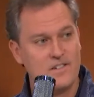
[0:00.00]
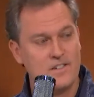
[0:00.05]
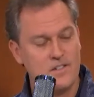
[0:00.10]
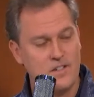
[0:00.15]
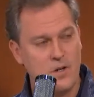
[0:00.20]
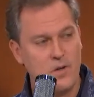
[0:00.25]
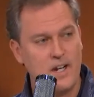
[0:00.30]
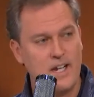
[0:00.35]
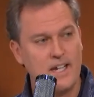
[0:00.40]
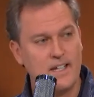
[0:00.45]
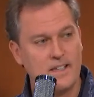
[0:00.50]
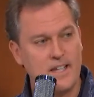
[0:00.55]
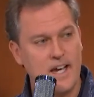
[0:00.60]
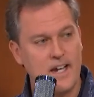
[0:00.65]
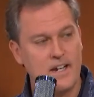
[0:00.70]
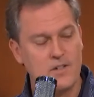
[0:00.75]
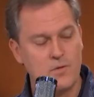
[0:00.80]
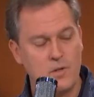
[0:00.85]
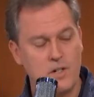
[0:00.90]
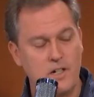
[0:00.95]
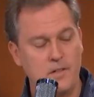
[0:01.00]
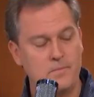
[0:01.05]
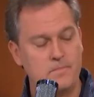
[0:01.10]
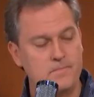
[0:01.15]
So it hit that as well.